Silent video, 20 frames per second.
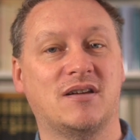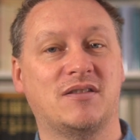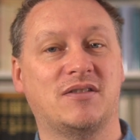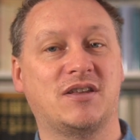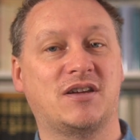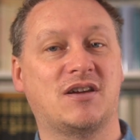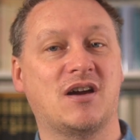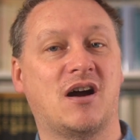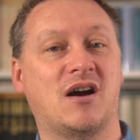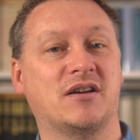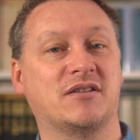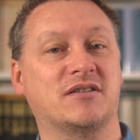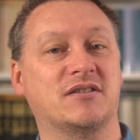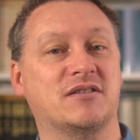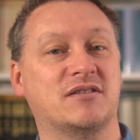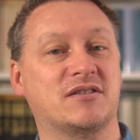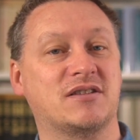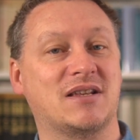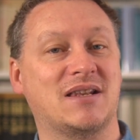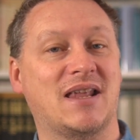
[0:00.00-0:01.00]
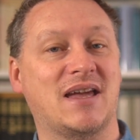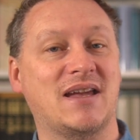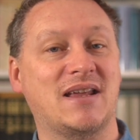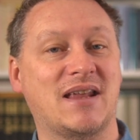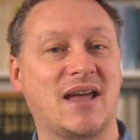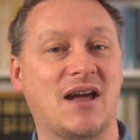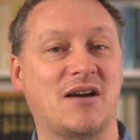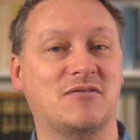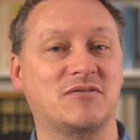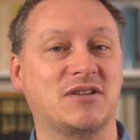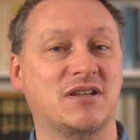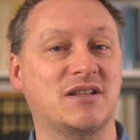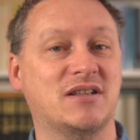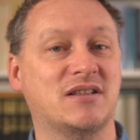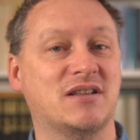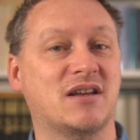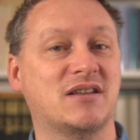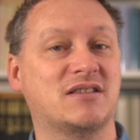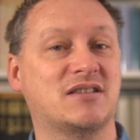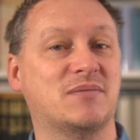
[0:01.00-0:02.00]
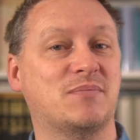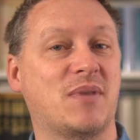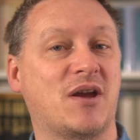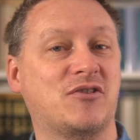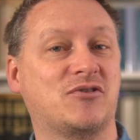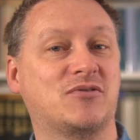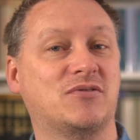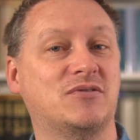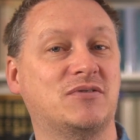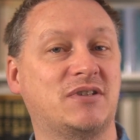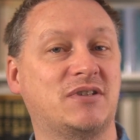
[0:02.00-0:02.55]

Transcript: The gardens are laid out in symmetrical